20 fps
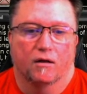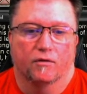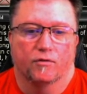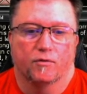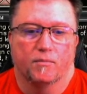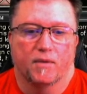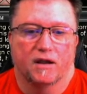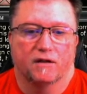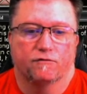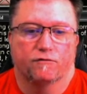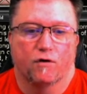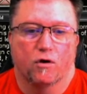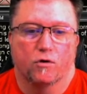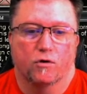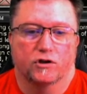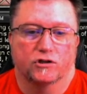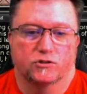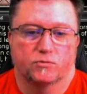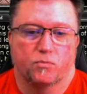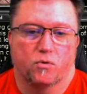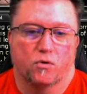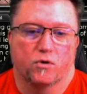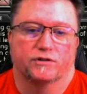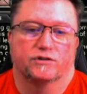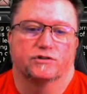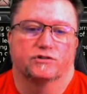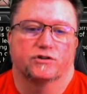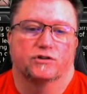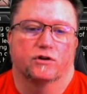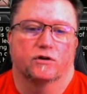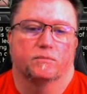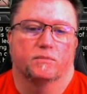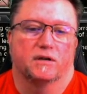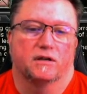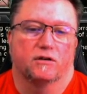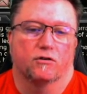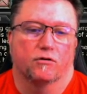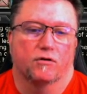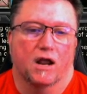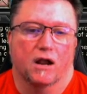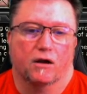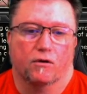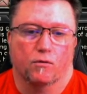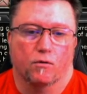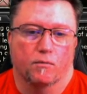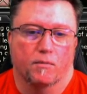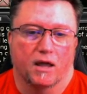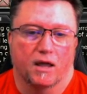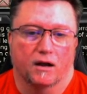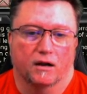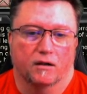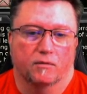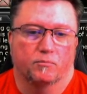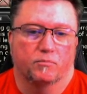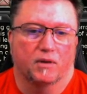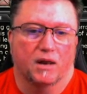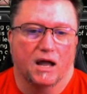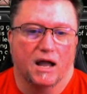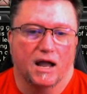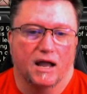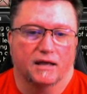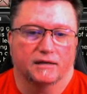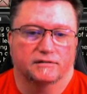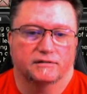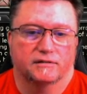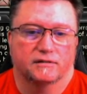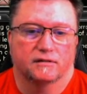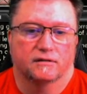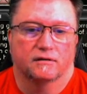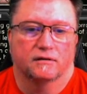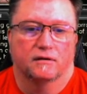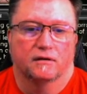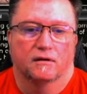the main focus points is going to be your Necromantic Blast.